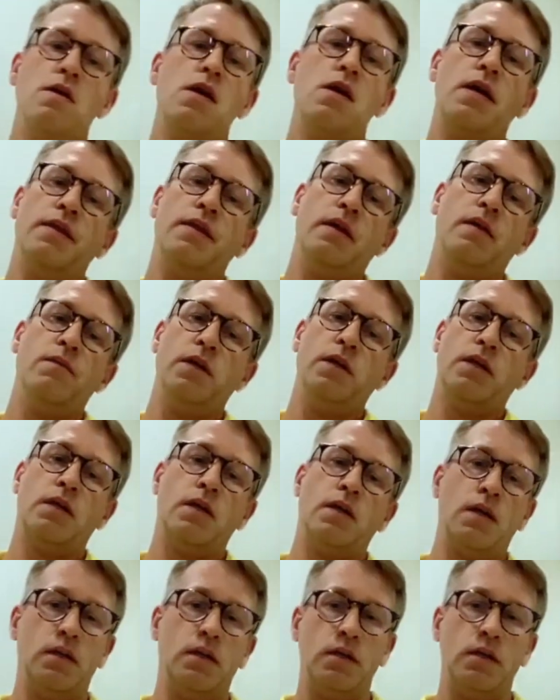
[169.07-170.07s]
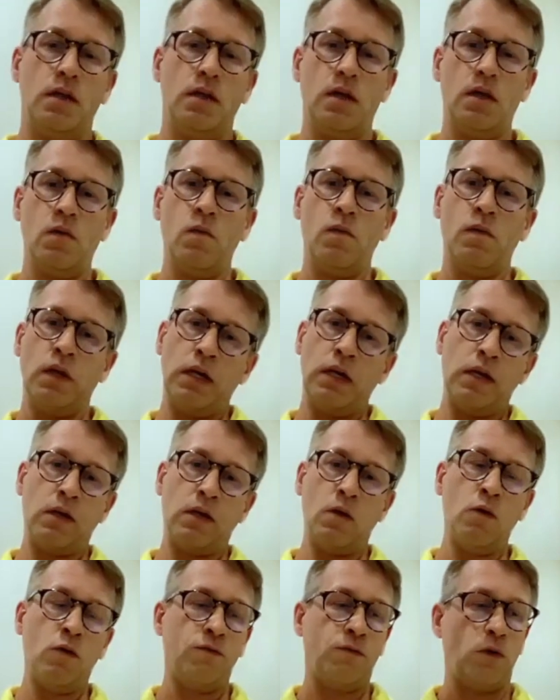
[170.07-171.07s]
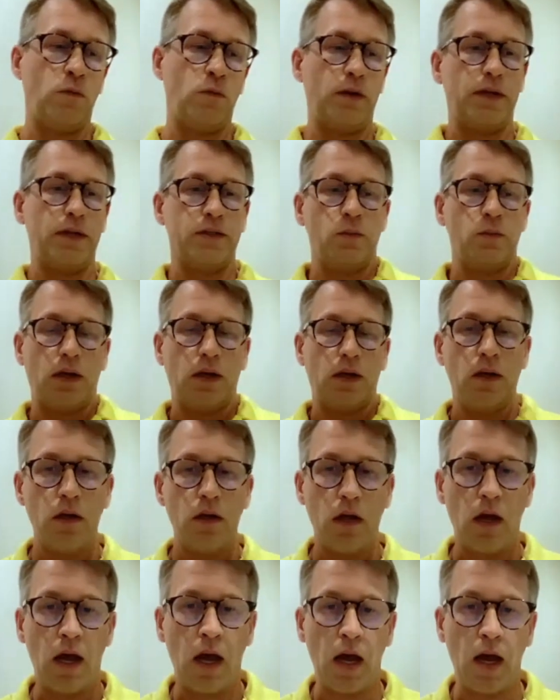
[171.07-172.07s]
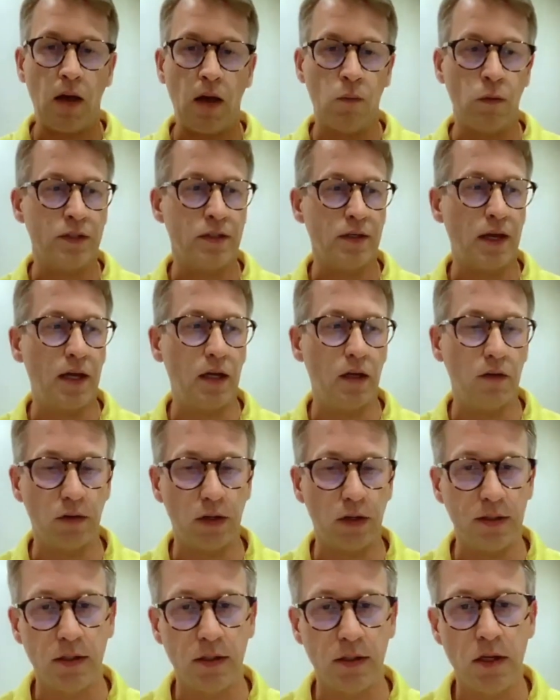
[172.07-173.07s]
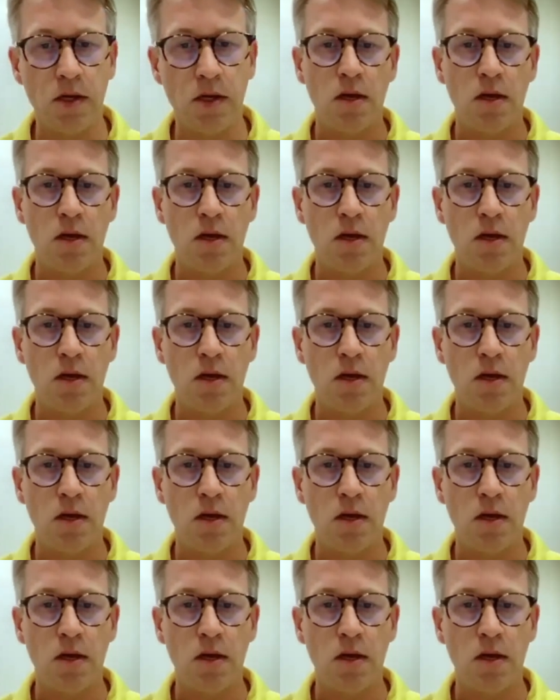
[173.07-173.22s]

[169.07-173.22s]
and then we can really look forward as well, what's ahead of us.